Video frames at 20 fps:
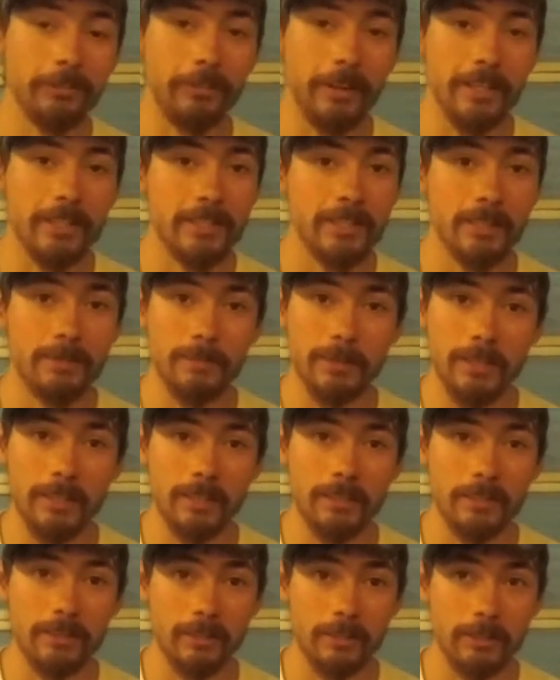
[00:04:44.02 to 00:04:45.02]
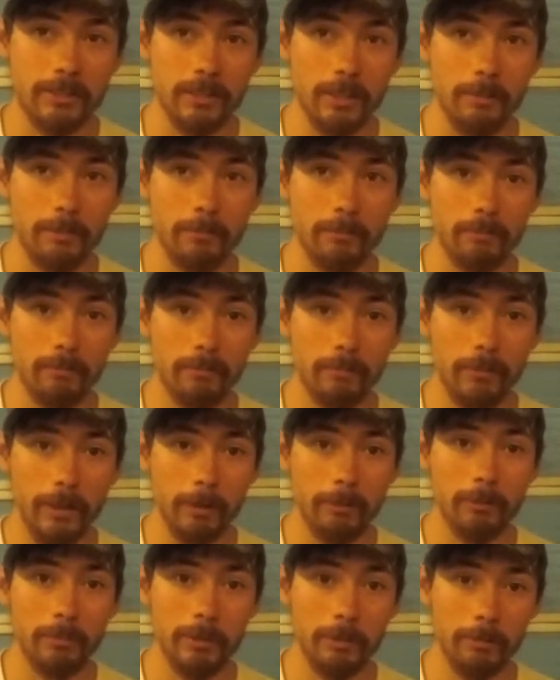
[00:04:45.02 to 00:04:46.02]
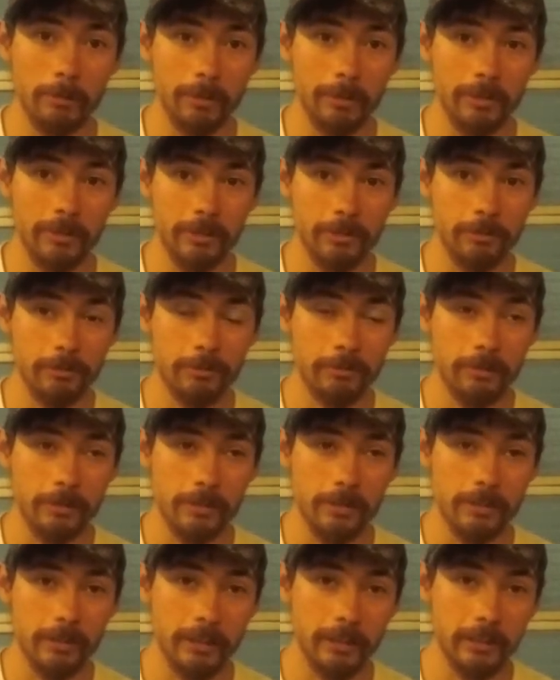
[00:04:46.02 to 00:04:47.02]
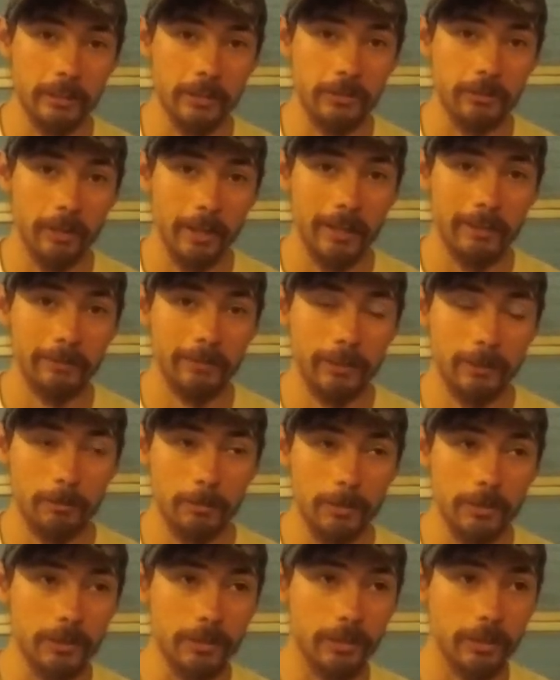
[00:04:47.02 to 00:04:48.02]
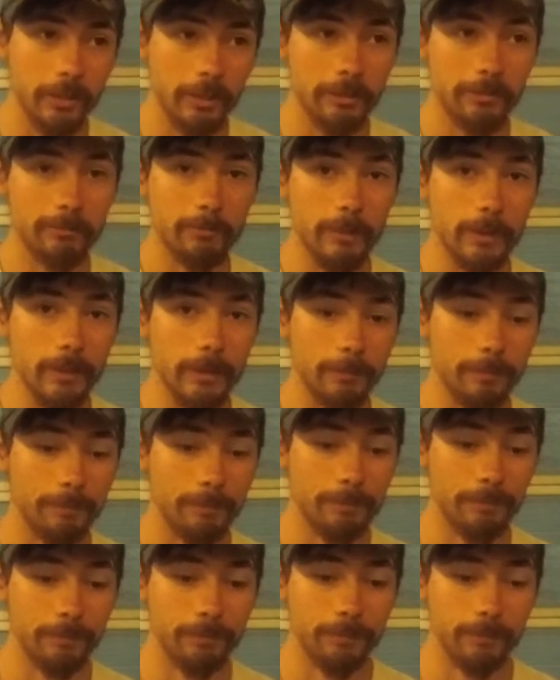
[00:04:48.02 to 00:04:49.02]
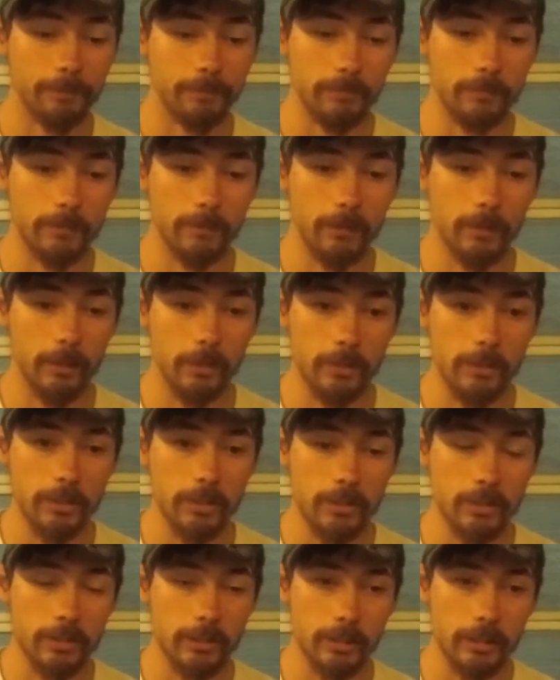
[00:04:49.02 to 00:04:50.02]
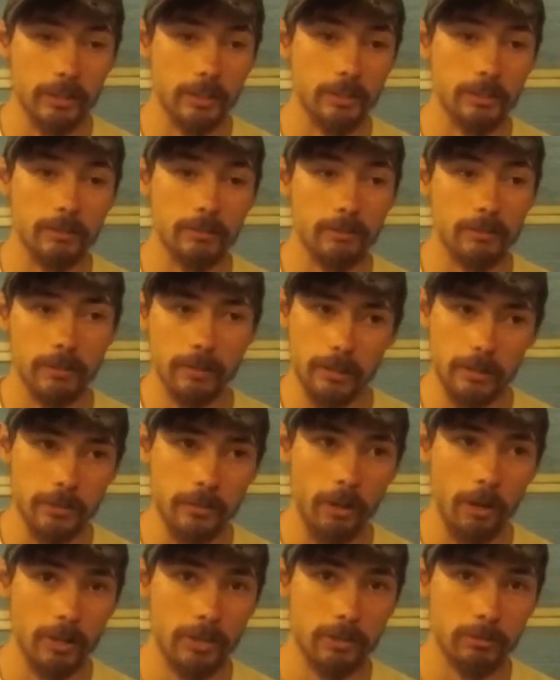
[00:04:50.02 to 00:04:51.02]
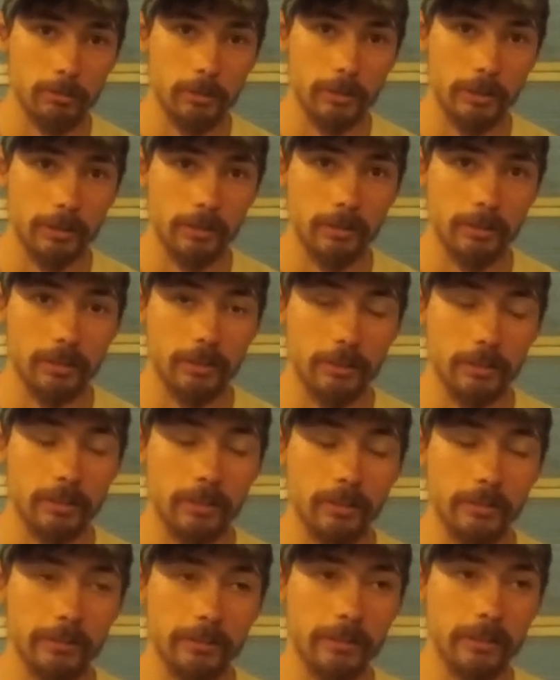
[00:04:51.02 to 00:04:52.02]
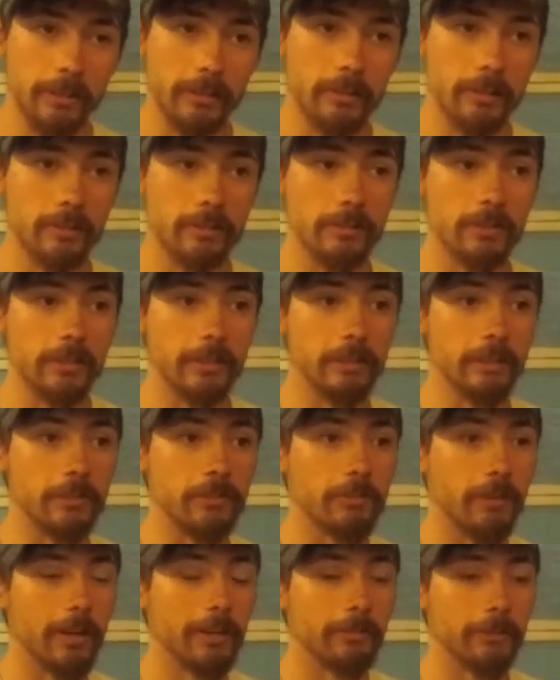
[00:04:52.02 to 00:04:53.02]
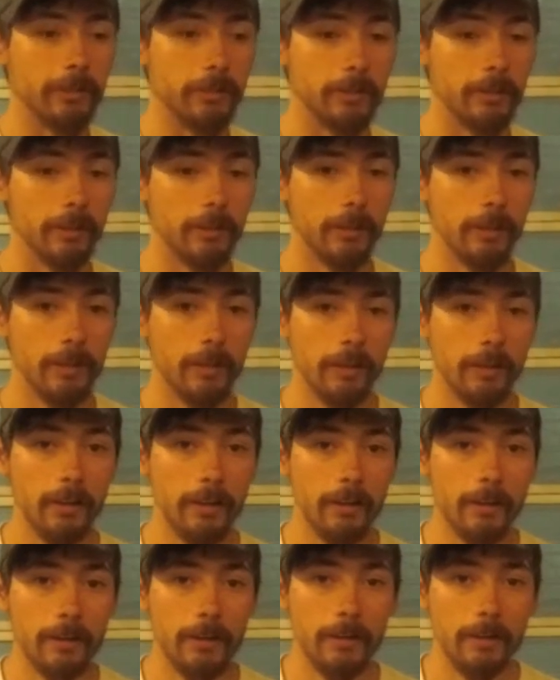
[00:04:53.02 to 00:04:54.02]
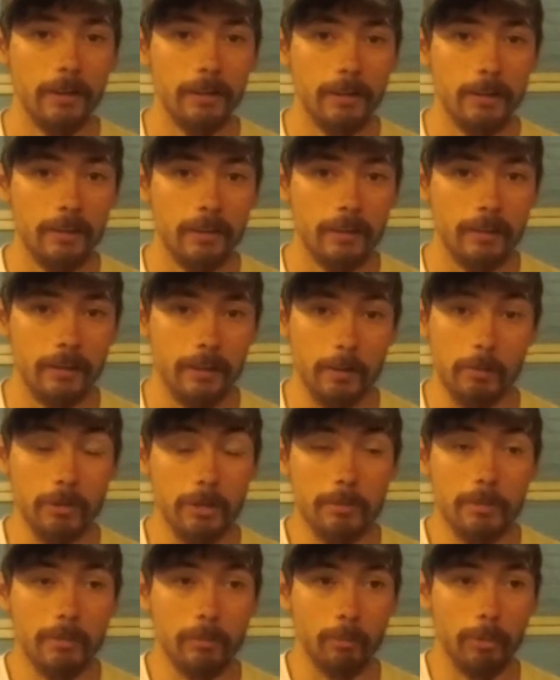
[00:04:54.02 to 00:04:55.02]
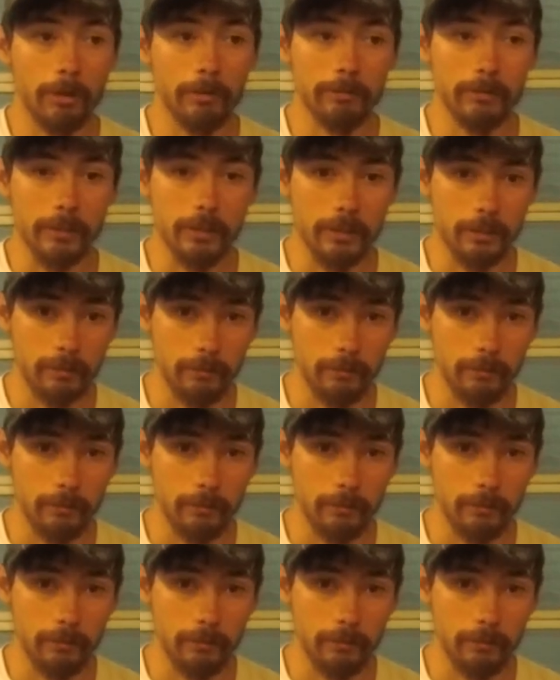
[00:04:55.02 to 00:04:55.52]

race it, but as something that would be used as a daily driver, which it could have been, it just needed exhaust work, and you could have done it as a daily driver, it would have been perfect.